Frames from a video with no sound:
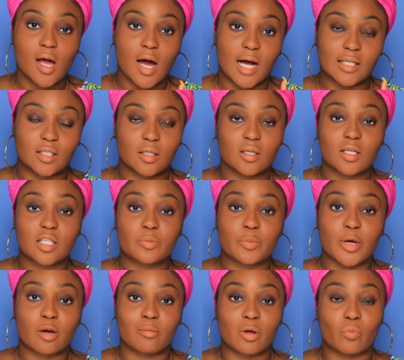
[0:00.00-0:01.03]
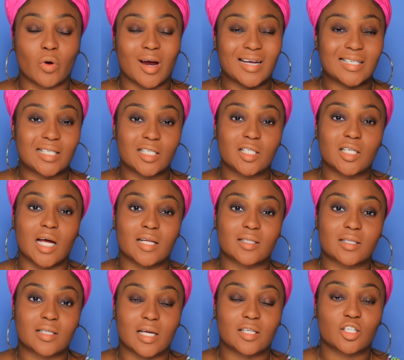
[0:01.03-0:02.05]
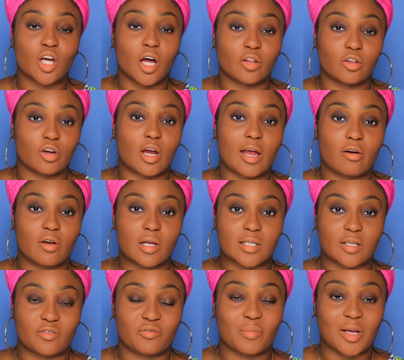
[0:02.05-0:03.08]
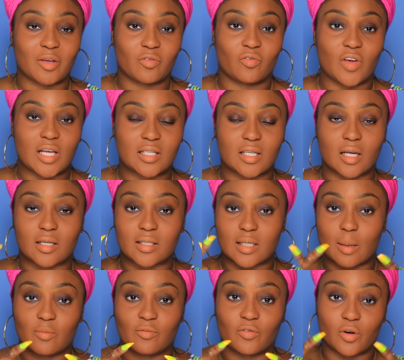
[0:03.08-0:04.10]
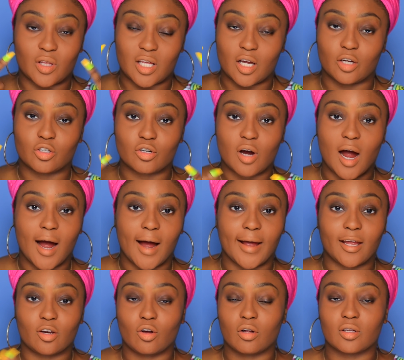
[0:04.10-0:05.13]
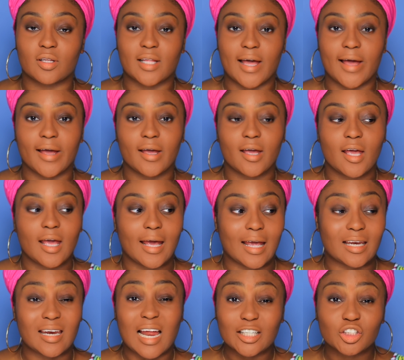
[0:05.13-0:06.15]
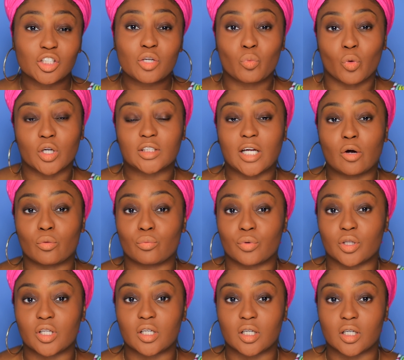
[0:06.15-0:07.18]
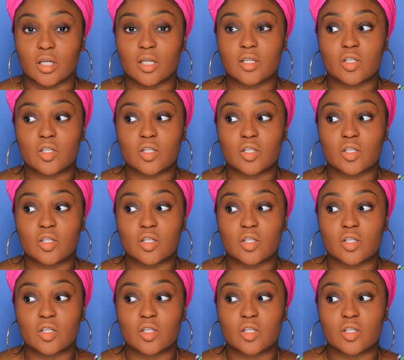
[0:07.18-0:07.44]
I did an experiment where I did not set other areas of my face except for the under eye and all of that, and it actually worked out really good.